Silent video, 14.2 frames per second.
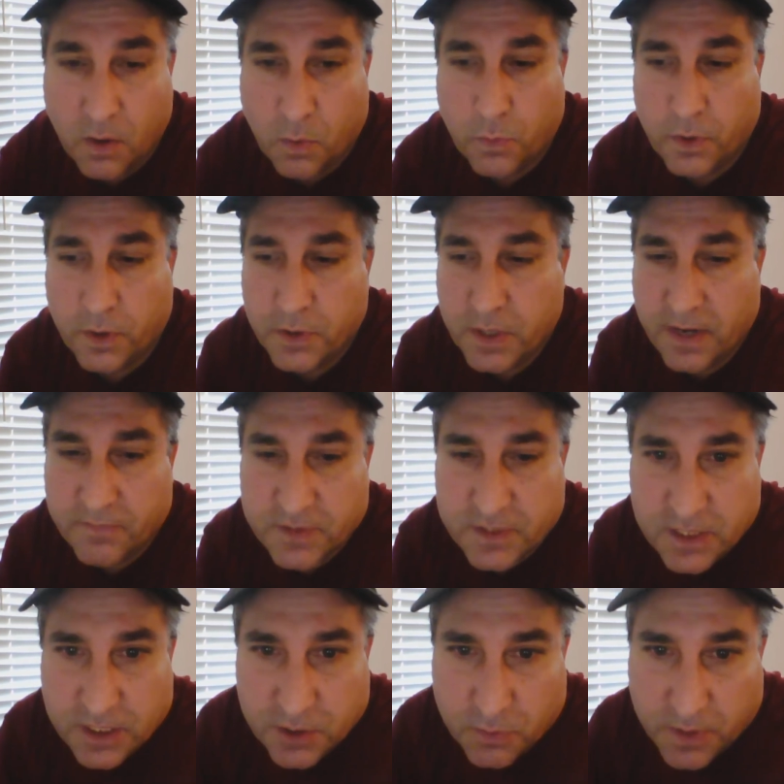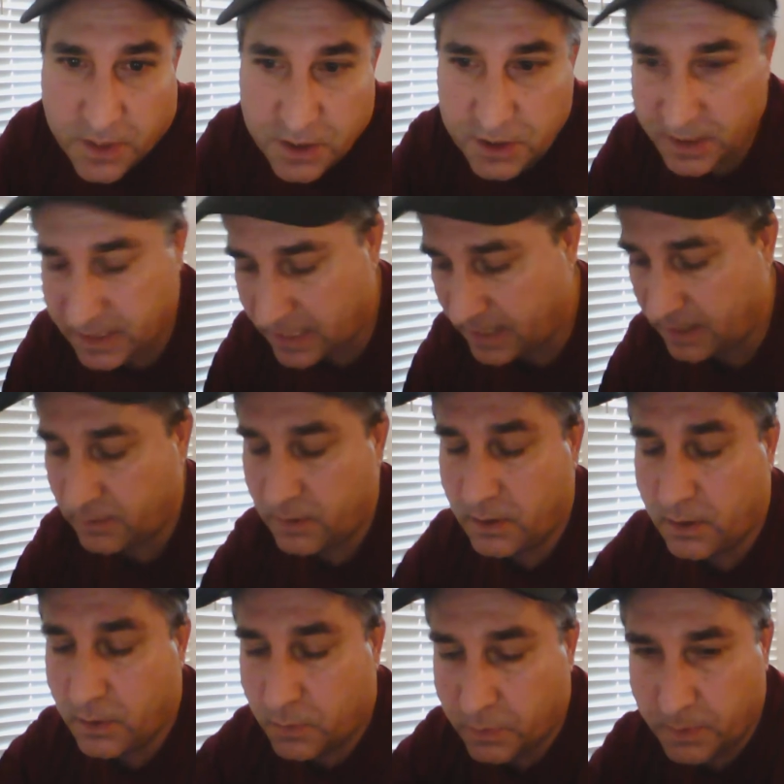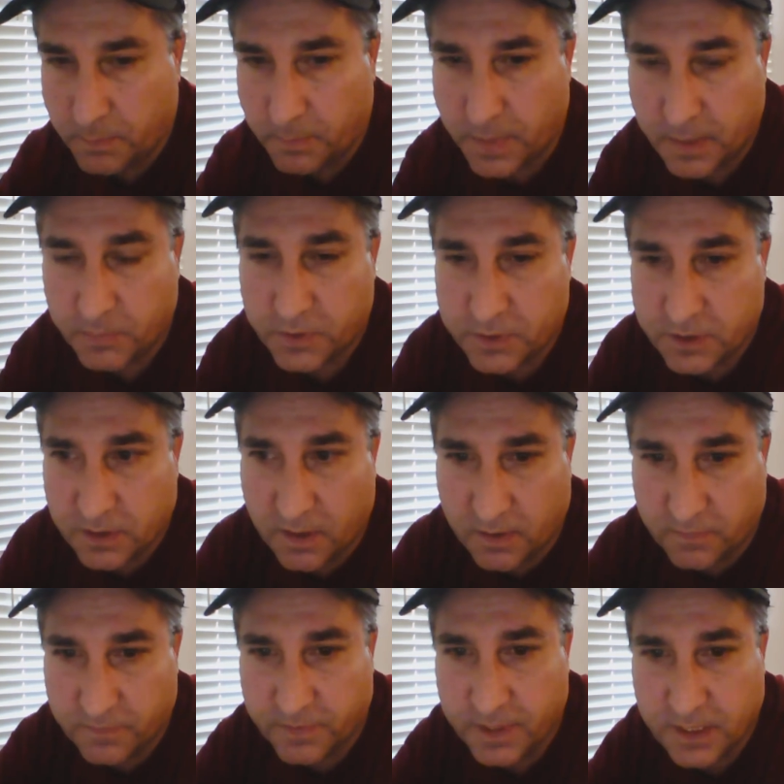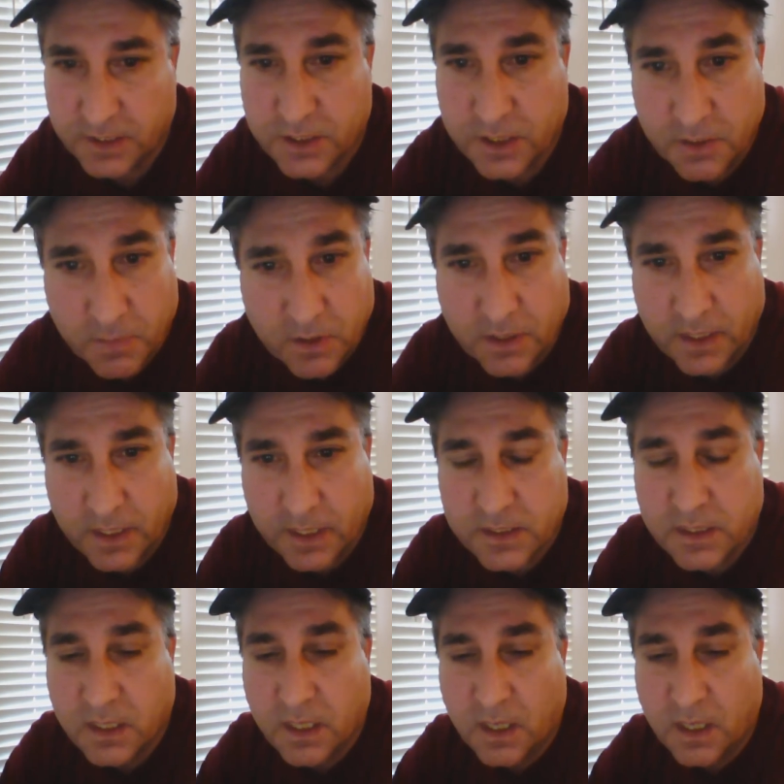where you have a situation now where members of these communities